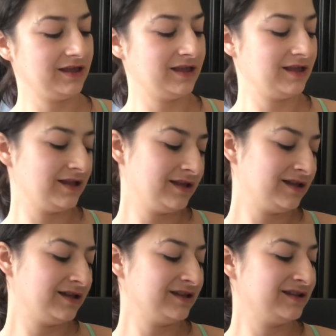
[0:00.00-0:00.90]

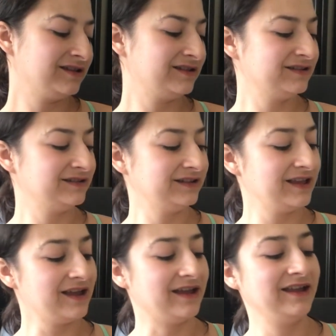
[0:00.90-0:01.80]
And yeah,
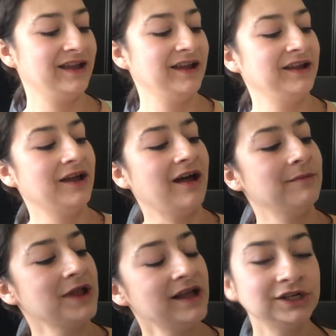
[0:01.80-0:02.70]
Hop
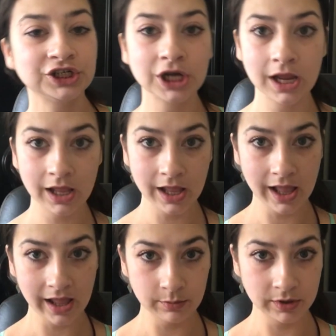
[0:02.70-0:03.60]
Nosh
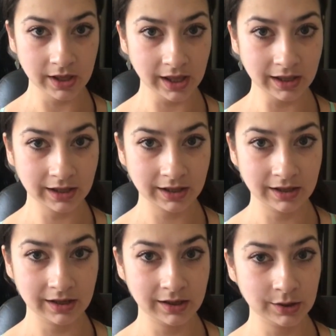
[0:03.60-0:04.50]
IPA.
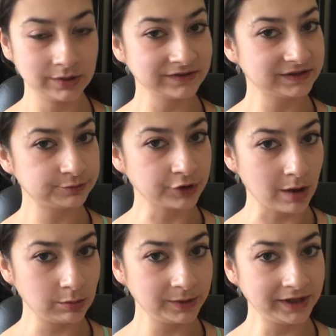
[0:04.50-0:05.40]
This is
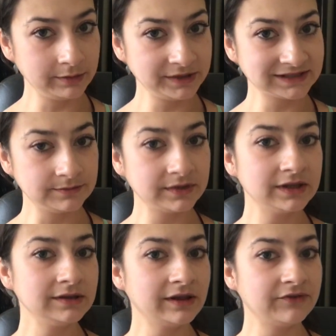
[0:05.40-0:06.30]
probably going to be
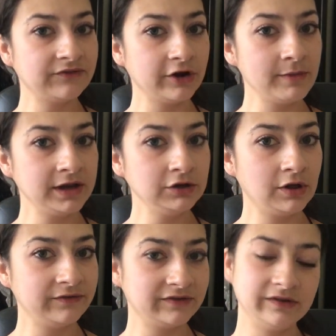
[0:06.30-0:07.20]
something that a fair amount of y'all
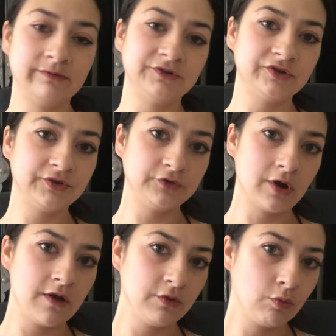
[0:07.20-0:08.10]
have seen, especially if you're
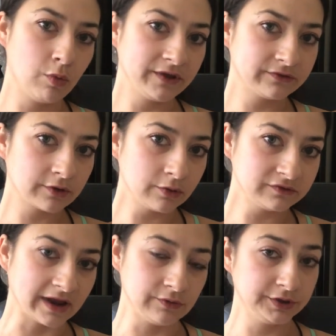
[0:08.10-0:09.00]
on the west
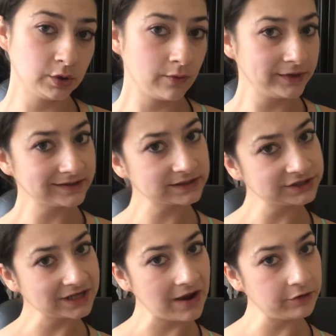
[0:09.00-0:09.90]
coast. I only know this
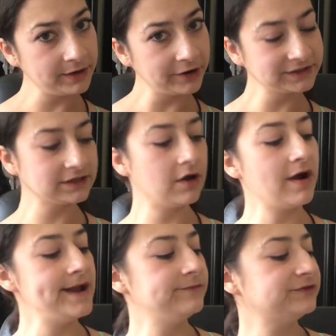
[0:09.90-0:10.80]
because shower beer, so
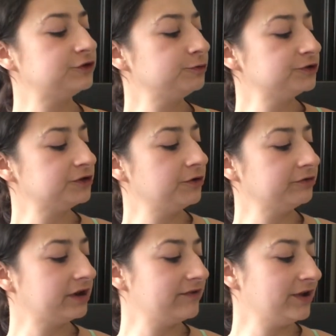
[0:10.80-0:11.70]
I'm super stoked
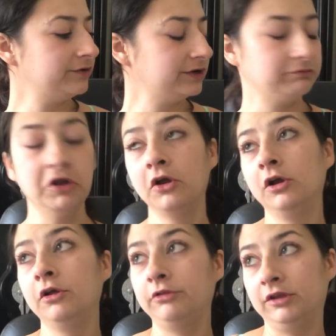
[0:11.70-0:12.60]
that I found it,
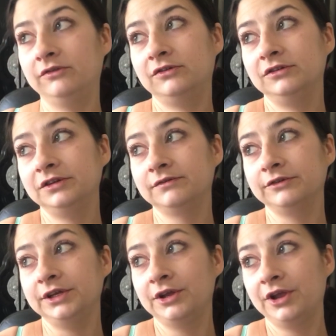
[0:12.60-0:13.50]
thanks to delivery.